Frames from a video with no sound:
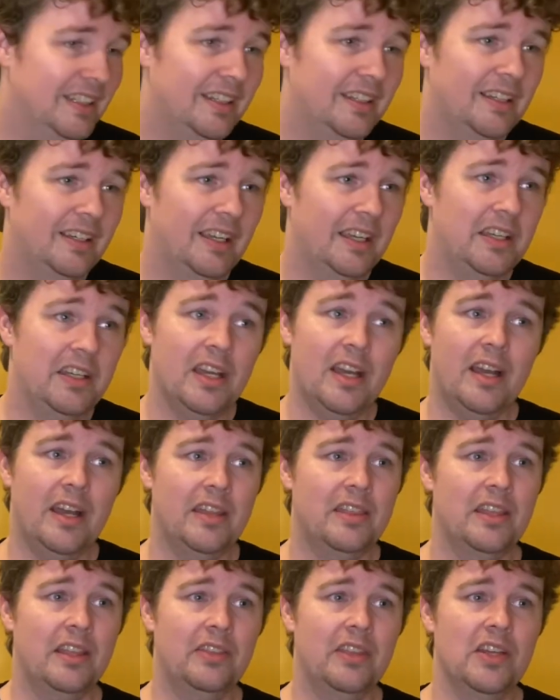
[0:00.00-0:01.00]
yeah, I
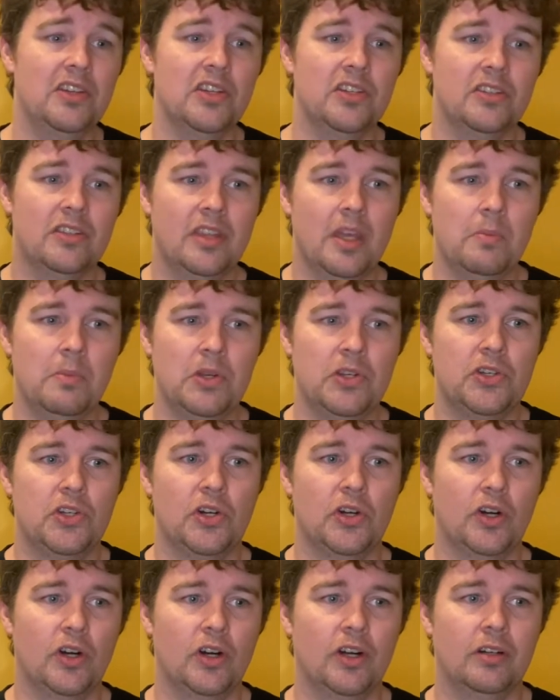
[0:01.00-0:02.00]
think they
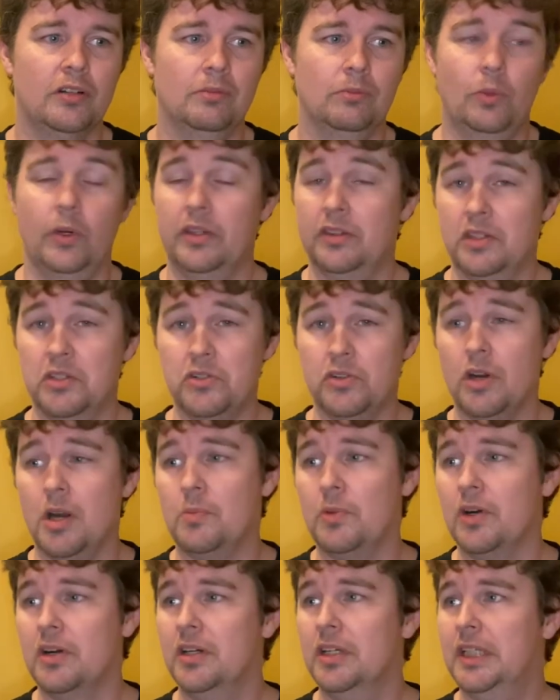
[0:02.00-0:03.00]
mature with the
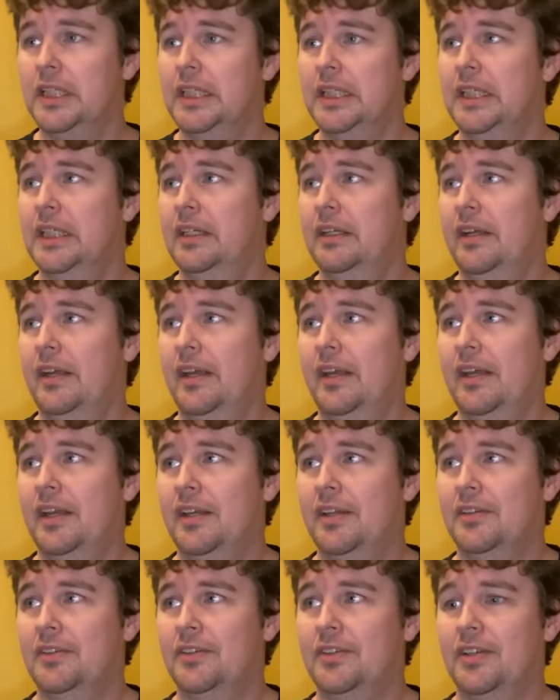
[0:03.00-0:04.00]
drummer.
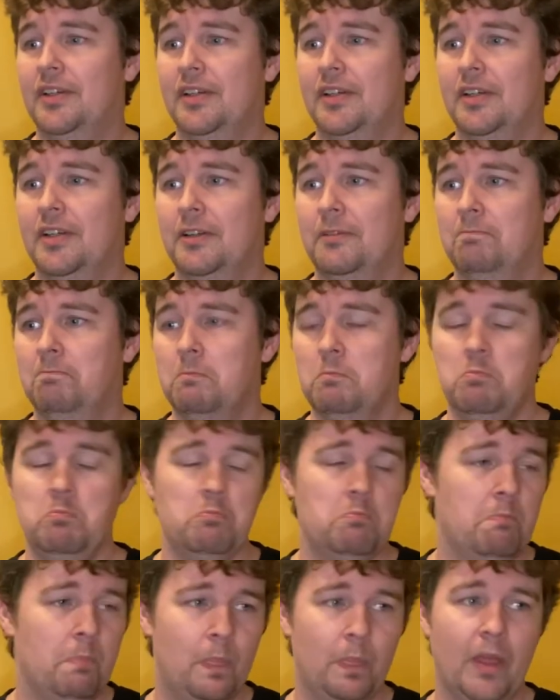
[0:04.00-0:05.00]
And
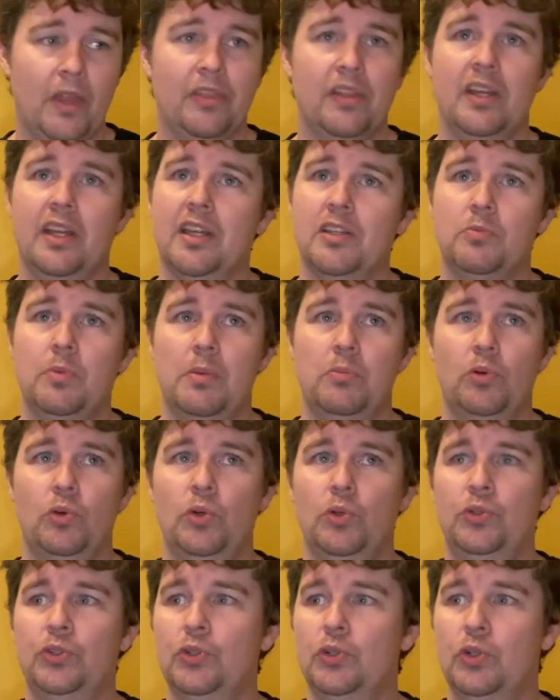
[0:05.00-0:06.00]
nothing against people who
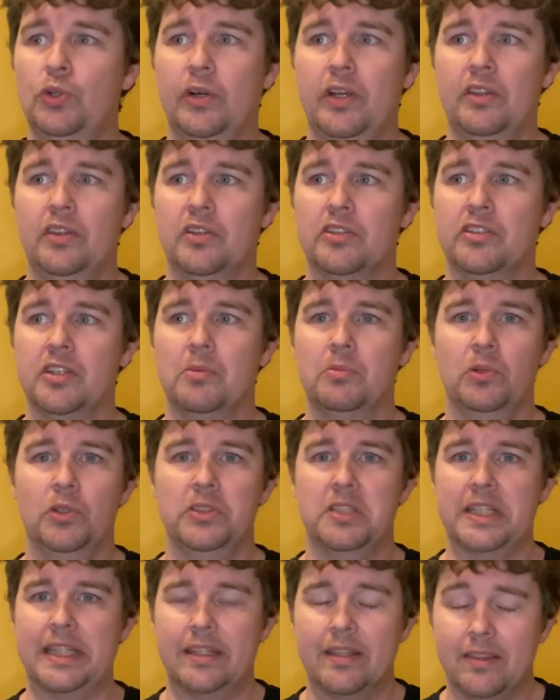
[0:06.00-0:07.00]
do clean their cymbals.
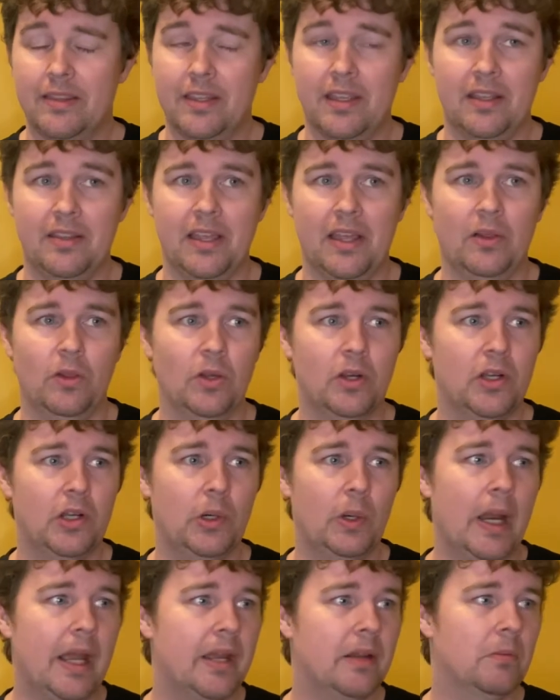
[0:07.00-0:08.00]
I think they look
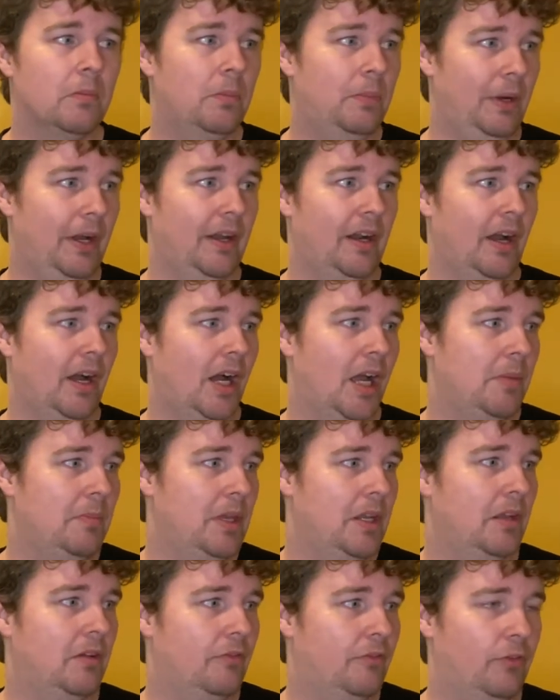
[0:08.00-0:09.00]
great, but I'm
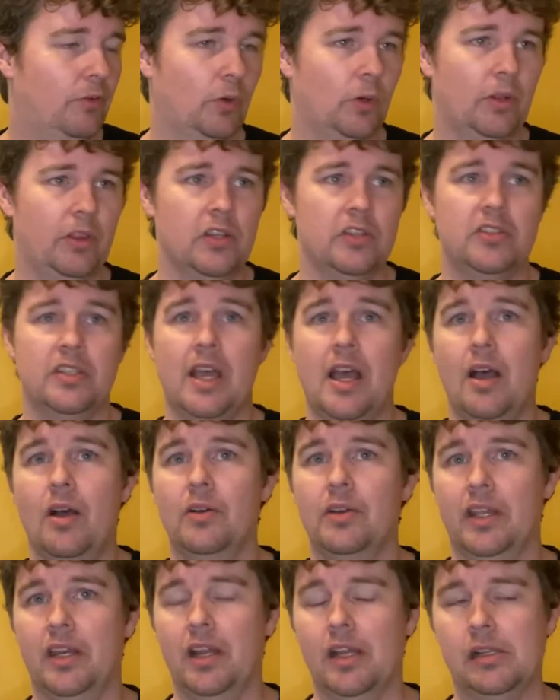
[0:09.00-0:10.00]
in it for the
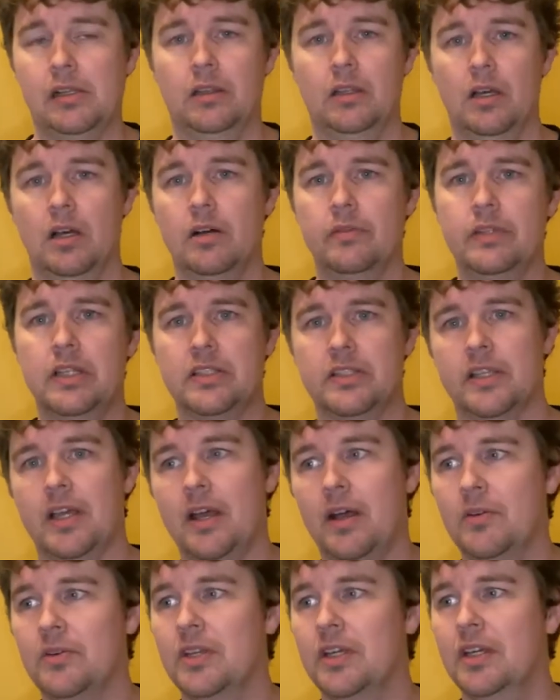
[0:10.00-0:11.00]
sound, and I love the
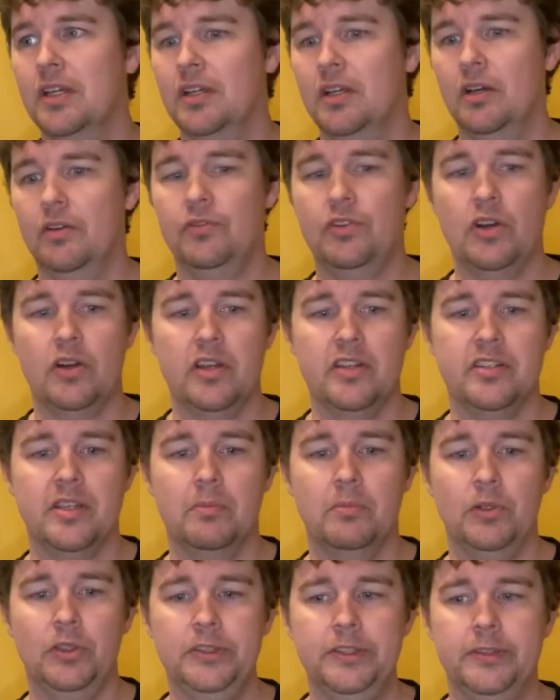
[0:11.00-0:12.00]
sound of dirty
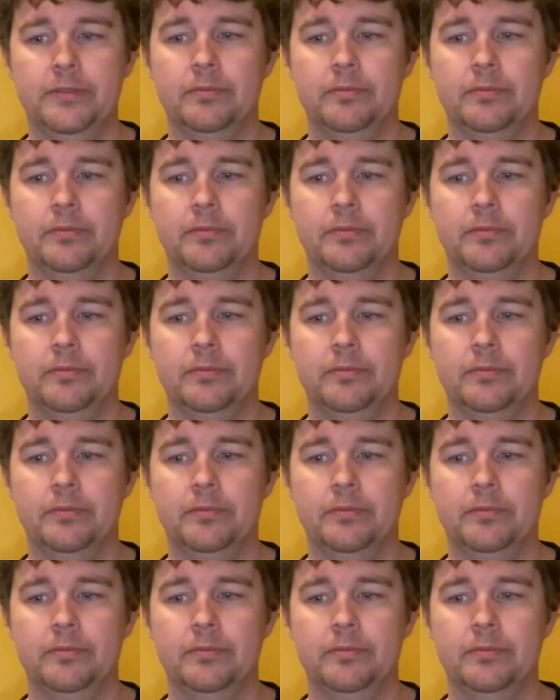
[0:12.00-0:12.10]
cymbals.